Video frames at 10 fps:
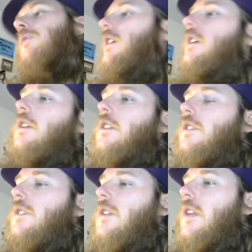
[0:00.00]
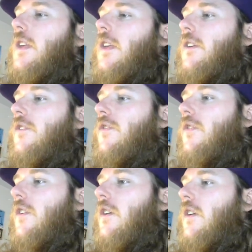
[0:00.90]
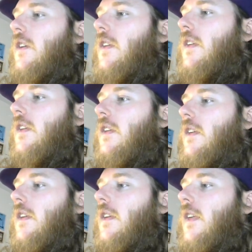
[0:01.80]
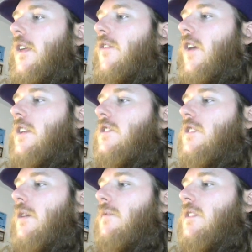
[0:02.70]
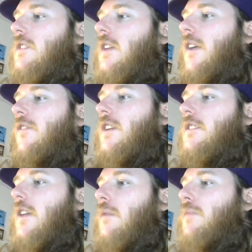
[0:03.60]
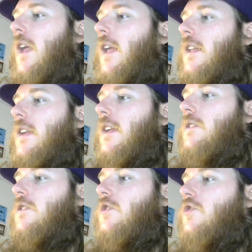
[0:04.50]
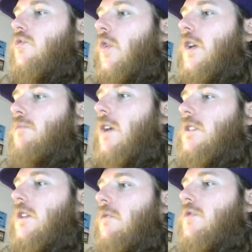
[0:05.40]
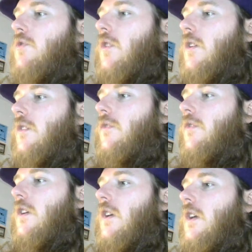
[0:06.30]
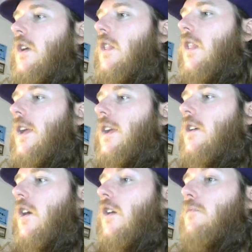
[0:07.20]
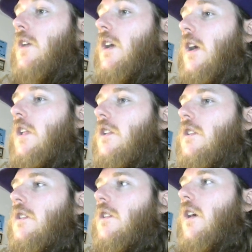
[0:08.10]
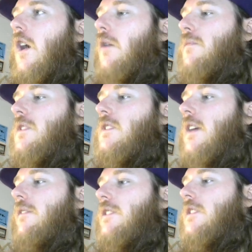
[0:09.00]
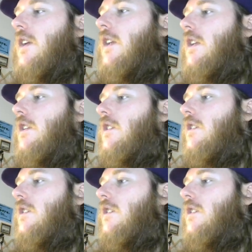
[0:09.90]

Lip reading: Because if I summon this guy face up and he gets destroyed by some sort of like karma cut, I'll be devastated.